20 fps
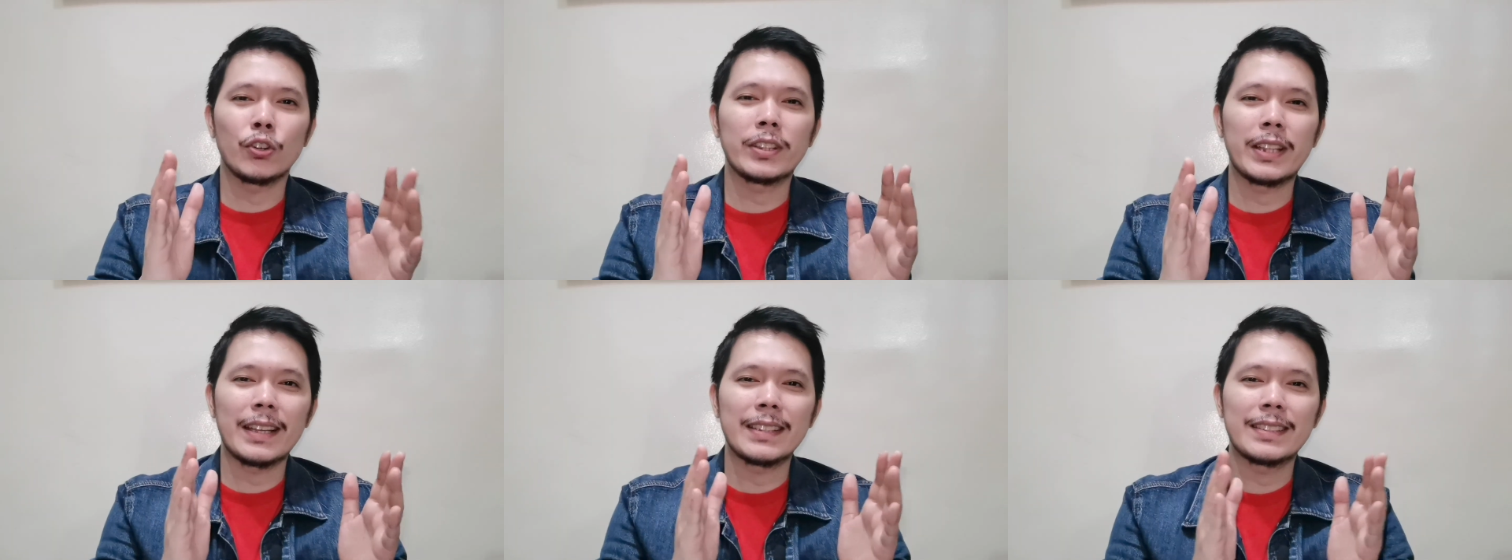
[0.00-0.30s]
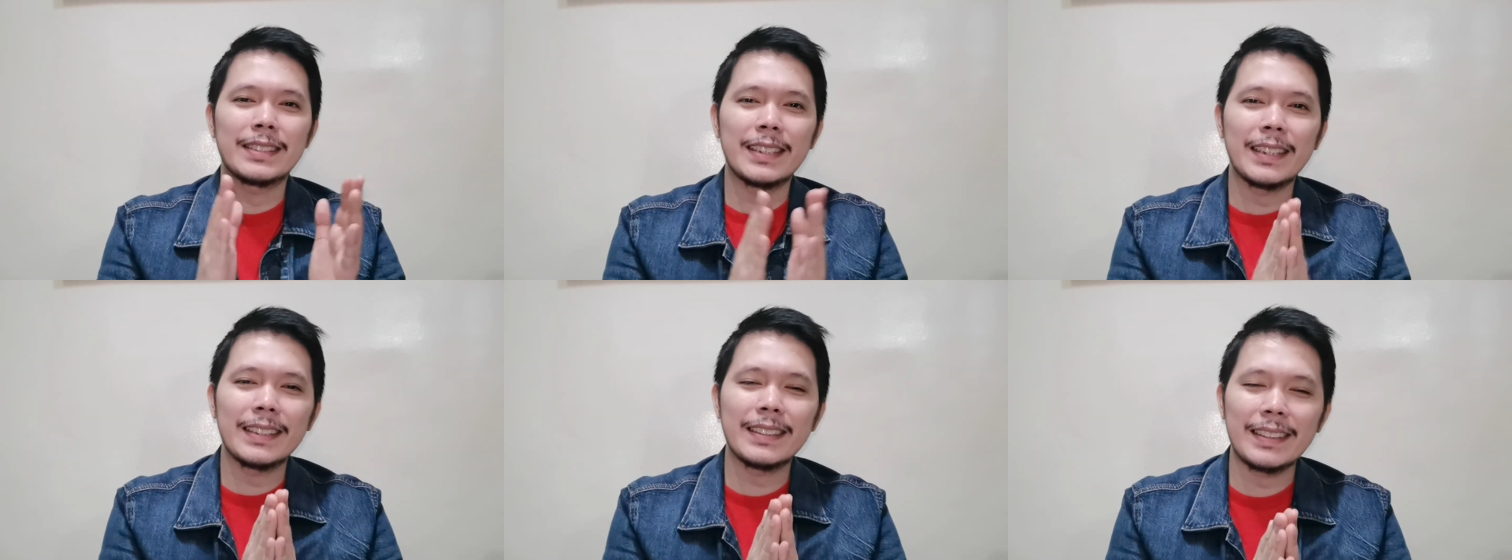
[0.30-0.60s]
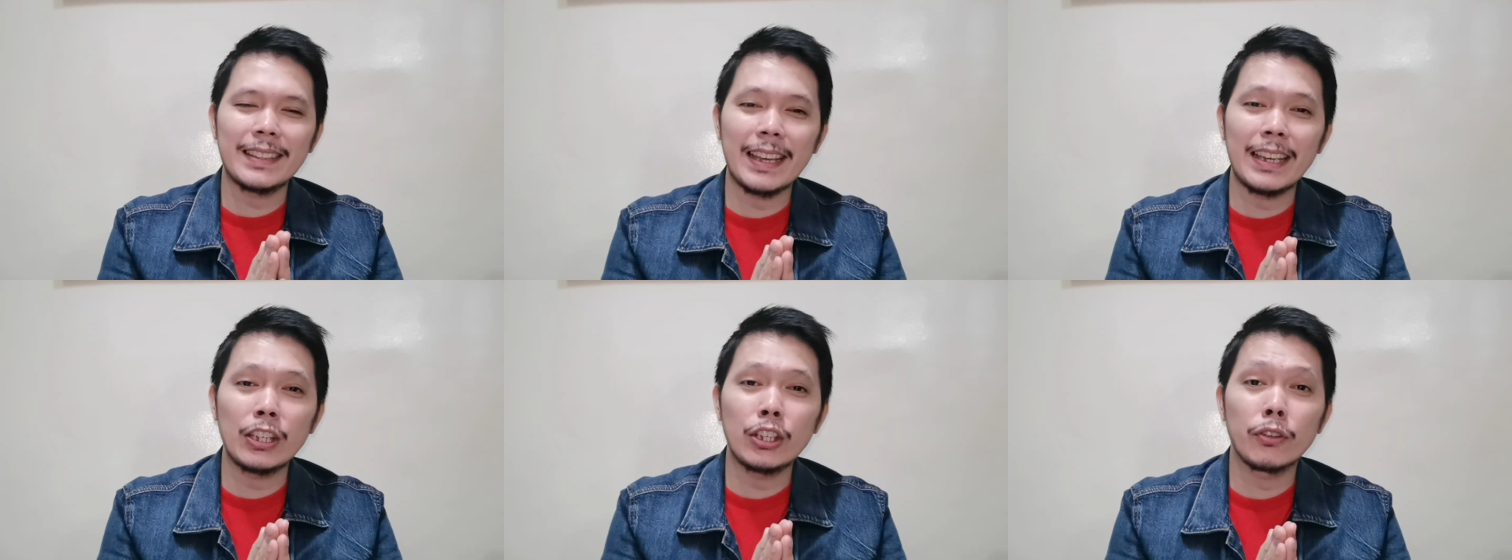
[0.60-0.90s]
that's it.
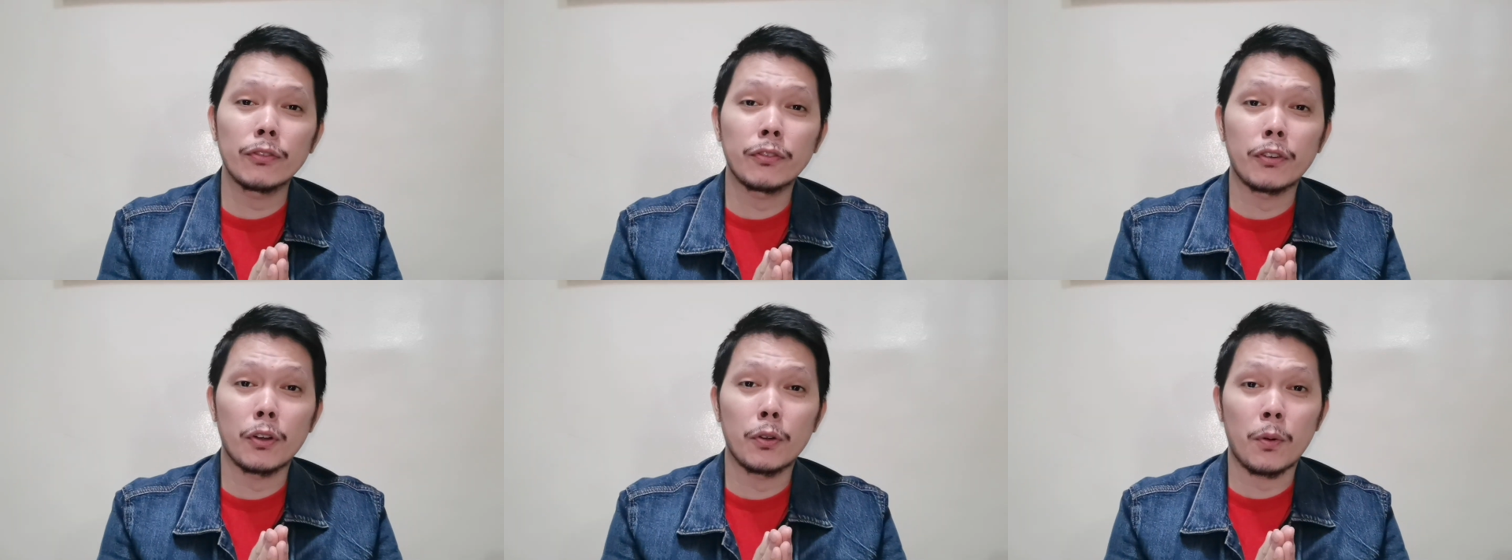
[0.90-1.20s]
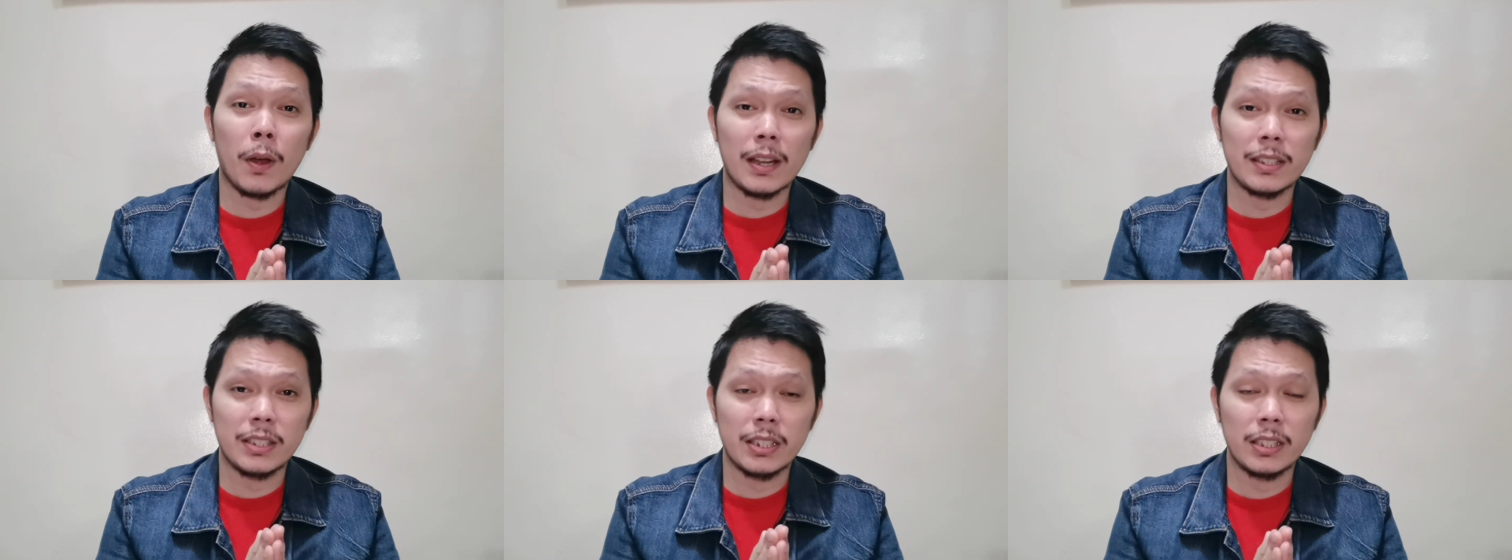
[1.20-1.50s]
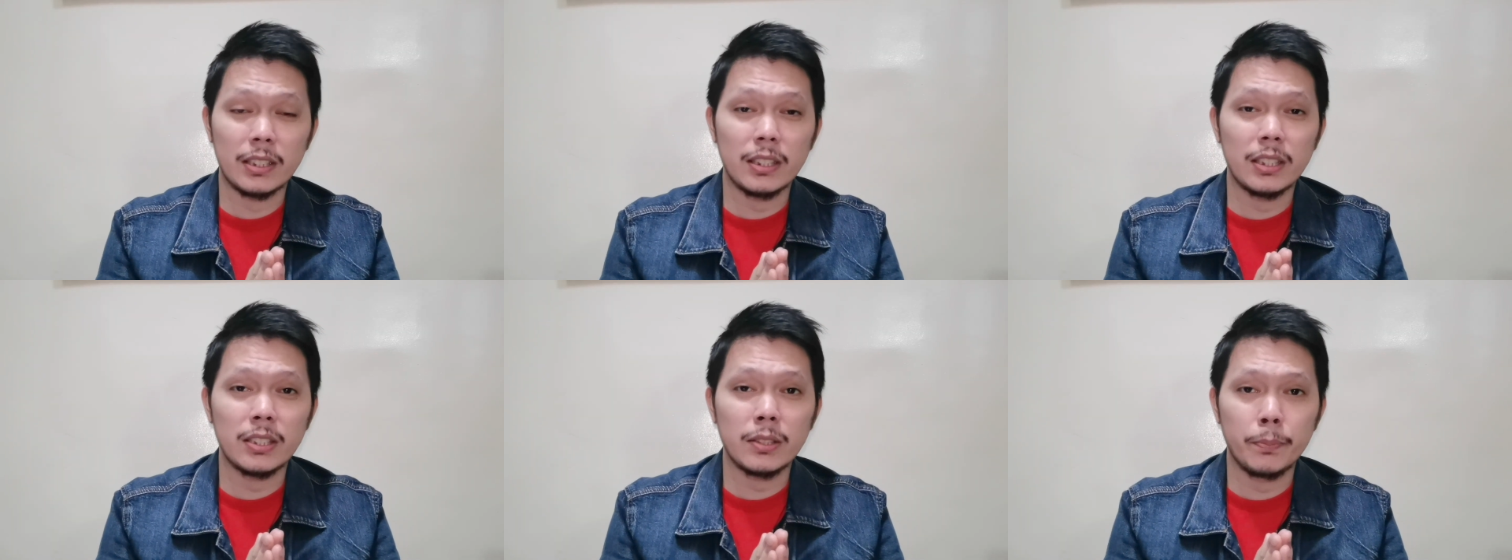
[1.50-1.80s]
Thank you for
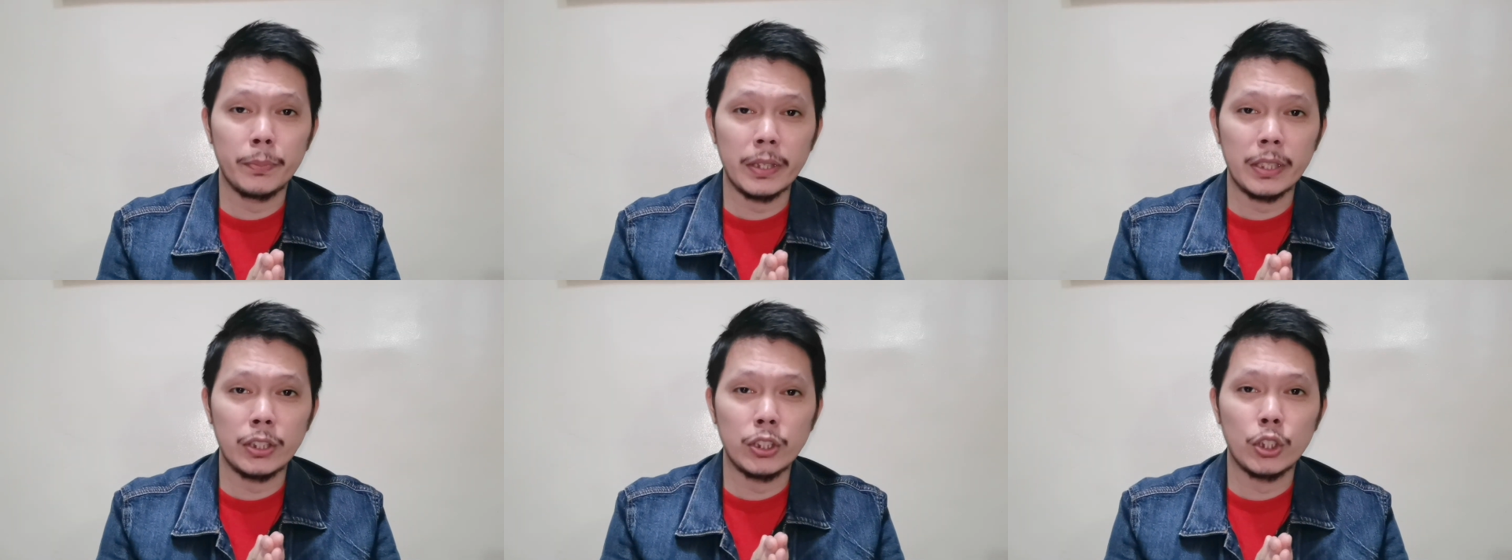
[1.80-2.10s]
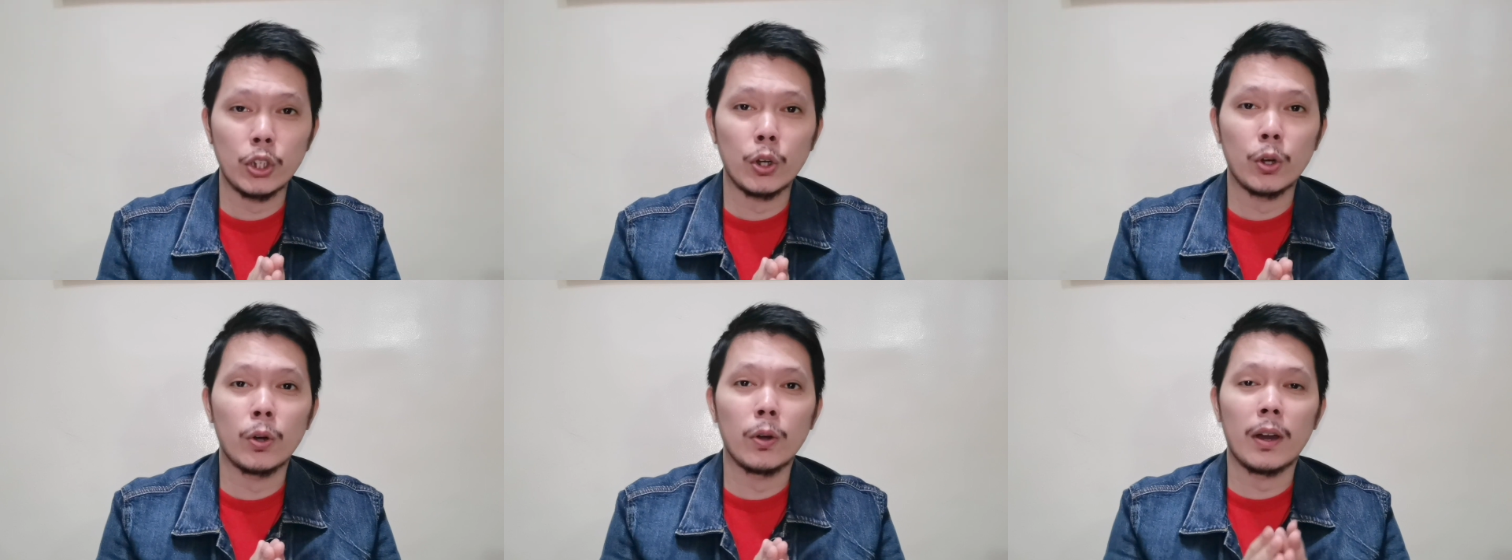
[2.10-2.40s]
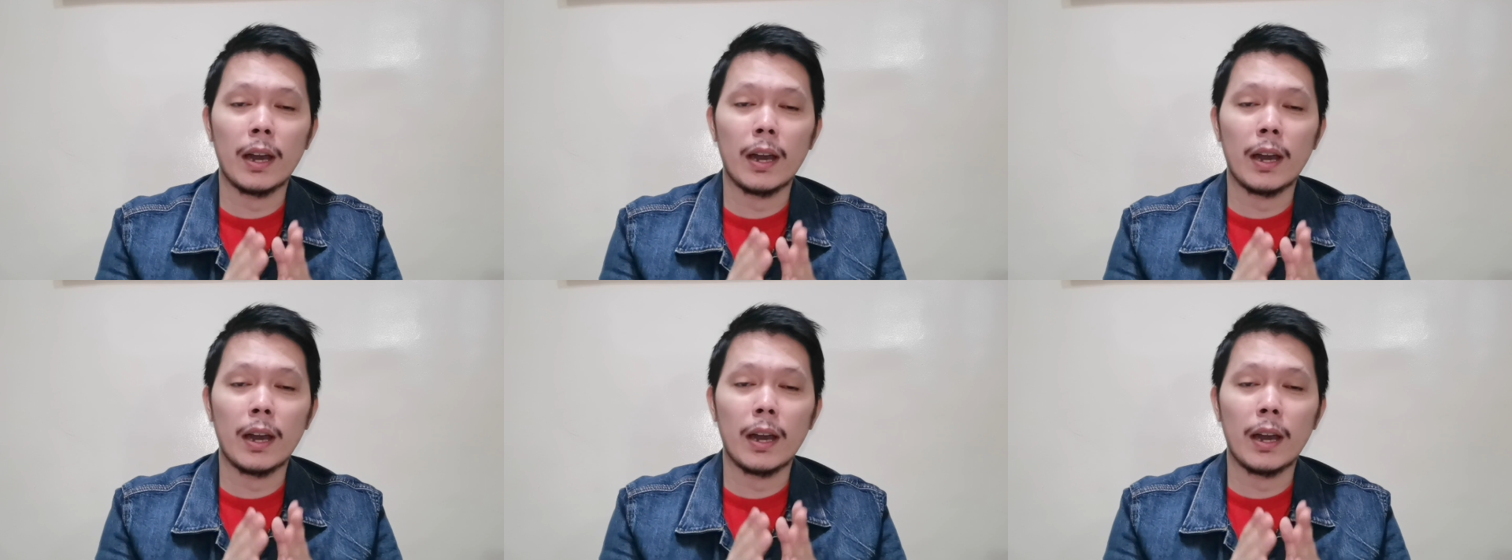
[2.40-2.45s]
watching this video.